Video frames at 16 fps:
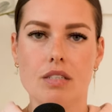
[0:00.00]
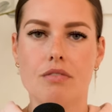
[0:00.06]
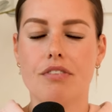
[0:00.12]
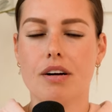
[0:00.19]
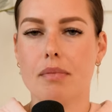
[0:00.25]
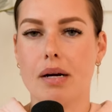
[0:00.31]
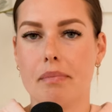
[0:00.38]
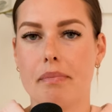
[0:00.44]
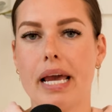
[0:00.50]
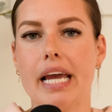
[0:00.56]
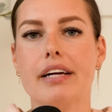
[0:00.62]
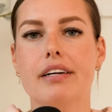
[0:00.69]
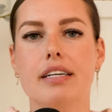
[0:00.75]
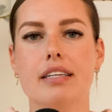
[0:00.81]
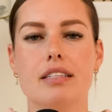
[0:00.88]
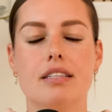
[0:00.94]
from our
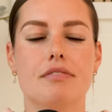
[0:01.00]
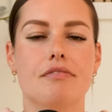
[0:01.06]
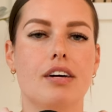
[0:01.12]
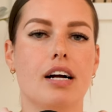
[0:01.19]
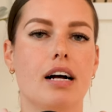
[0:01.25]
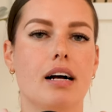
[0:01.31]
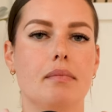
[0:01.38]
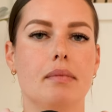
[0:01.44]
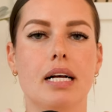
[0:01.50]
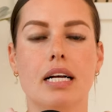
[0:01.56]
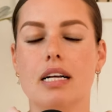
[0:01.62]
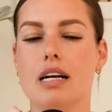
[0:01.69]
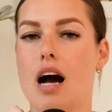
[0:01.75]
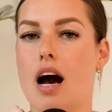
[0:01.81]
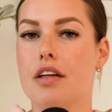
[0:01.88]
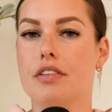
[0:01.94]
parents, from
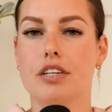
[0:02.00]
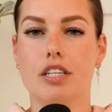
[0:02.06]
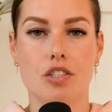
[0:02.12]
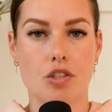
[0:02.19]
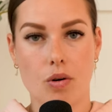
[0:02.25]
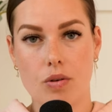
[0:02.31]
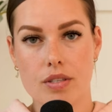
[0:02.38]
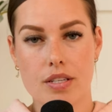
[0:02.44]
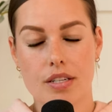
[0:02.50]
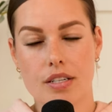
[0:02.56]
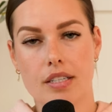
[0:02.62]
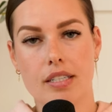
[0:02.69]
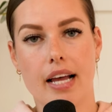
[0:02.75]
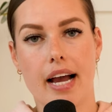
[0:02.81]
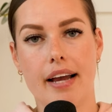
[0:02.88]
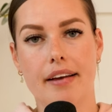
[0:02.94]
other adults in
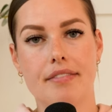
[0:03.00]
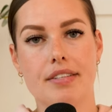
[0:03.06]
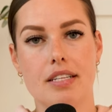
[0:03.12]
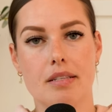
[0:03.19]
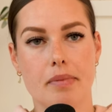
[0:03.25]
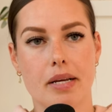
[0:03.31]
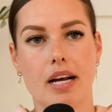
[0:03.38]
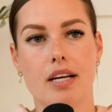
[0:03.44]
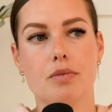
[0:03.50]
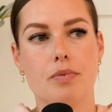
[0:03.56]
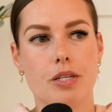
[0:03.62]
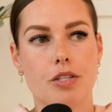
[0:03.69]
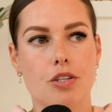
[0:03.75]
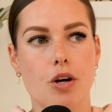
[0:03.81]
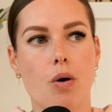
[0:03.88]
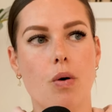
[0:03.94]
our lives, is because
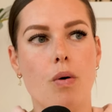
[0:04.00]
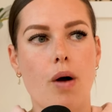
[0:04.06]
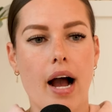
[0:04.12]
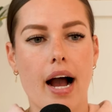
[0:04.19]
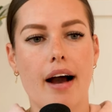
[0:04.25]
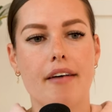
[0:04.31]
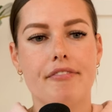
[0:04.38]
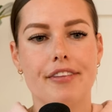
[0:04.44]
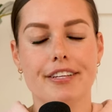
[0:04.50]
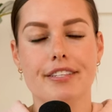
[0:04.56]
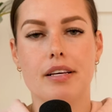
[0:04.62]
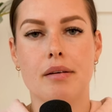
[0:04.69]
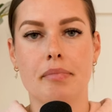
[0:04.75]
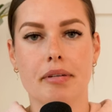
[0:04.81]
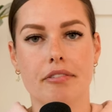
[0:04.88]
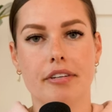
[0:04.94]
we don't have
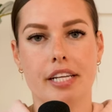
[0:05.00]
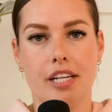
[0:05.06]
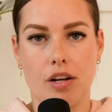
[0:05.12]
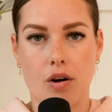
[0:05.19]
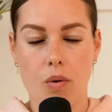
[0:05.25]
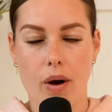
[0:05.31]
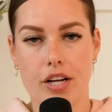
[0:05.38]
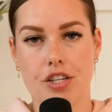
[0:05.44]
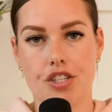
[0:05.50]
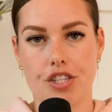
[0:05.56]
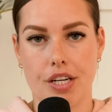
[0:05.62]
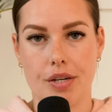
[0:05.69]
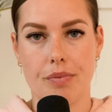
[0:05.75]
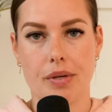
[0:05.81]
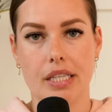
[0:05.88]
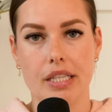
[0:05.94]
this ability to
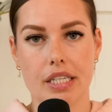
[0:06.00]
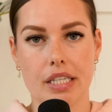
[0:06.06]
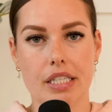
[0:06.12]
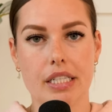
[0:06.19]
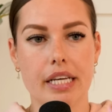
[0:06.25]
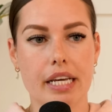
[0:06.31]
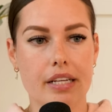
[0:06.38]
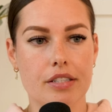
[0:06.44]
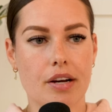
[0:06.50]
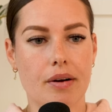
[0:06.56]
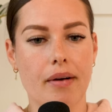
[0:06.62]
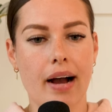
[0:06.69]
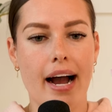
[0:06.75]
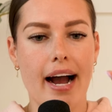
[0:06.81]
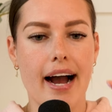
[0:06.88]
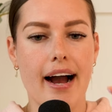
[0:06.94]
question. We literally
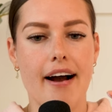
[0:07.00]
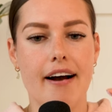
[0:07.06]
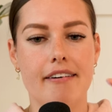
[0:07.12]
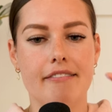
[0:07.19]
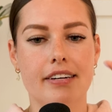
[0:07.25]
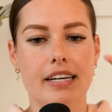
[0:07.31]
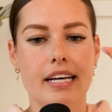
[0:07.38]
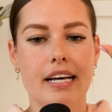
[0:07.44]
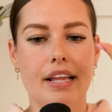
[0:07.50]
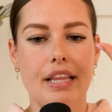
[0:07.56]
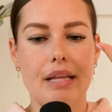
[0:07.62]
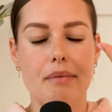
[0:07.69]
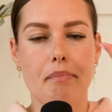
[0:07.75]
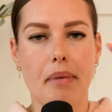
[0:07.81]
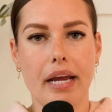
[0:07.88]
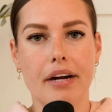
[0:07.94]
don't have
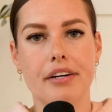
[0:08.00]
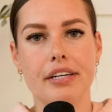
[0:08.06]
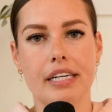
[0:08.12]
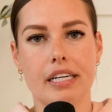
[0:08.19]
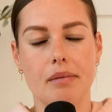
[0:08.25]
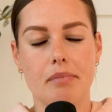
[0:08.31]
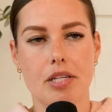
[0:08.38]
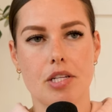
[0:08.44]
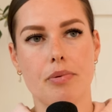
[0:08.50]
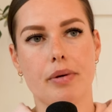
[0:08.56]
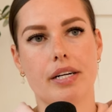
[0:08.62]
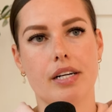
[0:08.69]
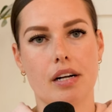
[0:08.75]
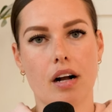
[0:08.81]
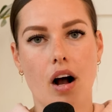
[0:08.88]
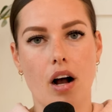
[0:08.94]
the barrier
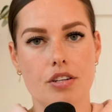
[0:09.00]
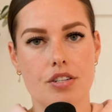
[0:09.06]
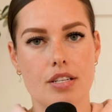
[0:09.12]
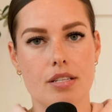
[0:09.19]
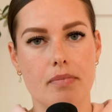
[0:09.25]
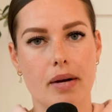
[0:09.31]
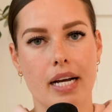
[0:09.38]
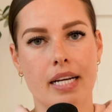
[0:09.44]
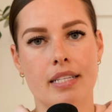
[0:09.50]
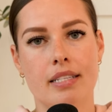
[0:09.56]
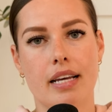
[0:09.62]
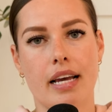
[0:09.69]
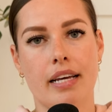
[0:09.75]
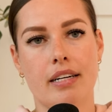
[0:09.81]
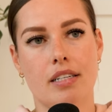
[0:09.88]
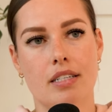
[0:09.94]
between our conscious
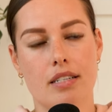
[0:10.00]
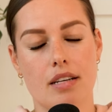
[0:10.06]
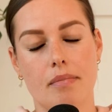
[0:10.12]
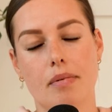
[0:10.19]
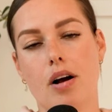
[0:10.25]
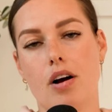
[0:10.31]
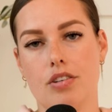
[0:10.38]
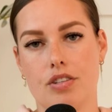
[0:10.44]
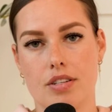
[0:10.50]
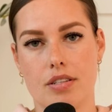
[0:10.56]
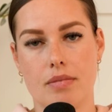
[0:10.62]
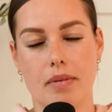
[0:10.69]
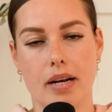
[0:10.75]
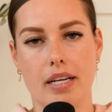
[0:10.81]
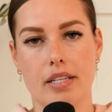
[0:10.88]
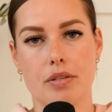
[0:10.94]
minds and our
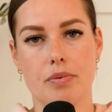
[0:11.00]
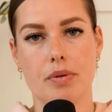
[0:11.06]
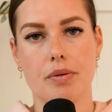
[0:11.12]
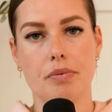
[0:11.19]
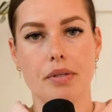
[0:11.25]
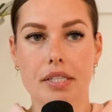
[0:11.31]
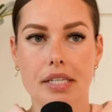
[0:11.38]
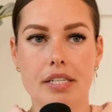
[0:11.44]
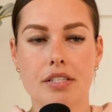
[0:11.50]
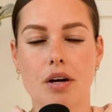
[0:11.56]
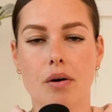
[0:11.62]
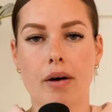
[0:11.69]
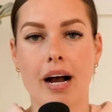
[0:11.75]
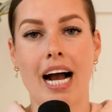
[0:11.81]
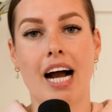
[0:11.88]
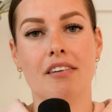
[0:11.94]
subconscious minds. We really
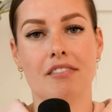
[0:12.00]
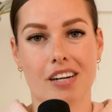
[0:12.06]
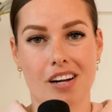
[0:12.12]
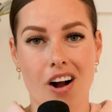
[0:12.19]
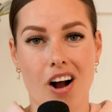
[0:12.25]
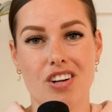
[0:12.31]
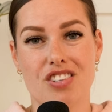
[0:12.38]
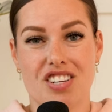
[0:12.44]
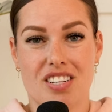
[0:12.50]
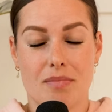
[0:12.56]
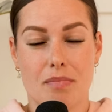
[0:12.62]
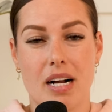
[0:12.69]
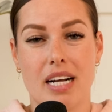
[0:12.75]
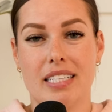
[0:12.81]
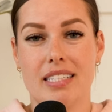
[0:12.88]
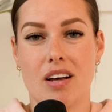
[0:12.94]
don't have our conscious
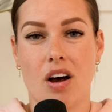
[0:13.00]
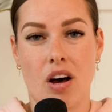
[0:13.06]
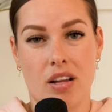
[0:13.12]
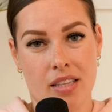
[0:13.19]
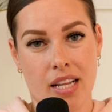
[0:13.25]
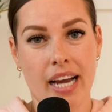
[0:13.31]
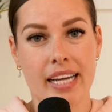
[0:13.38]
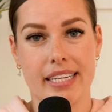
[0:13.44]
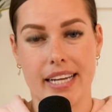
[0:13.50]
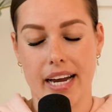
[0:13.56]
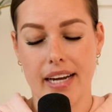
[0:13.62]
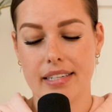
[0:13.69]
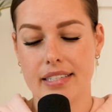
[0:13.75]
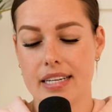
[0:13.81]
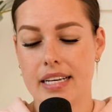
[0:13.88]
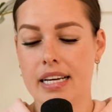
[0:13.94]
minds online
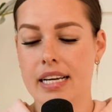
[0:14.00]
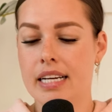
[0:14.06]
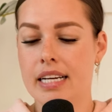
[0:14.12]
yet.